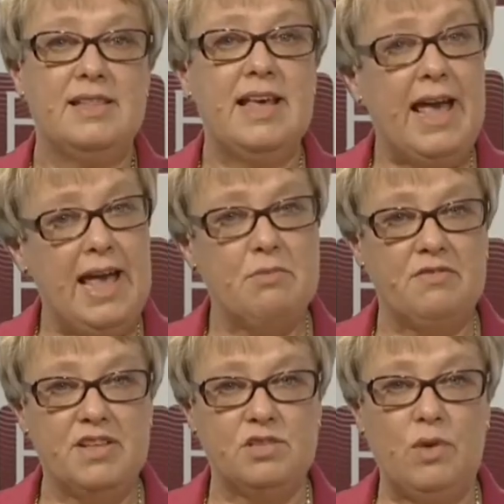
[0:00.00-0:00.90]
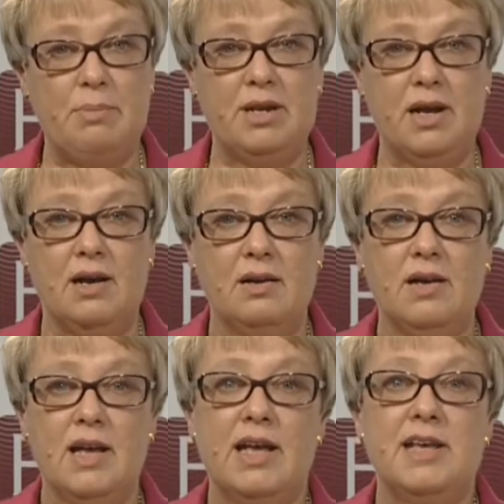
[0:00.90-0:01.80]
The aim of this webinar
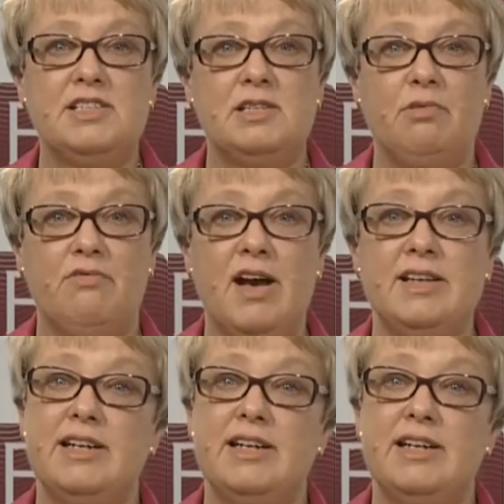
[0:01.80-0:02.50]
is to provide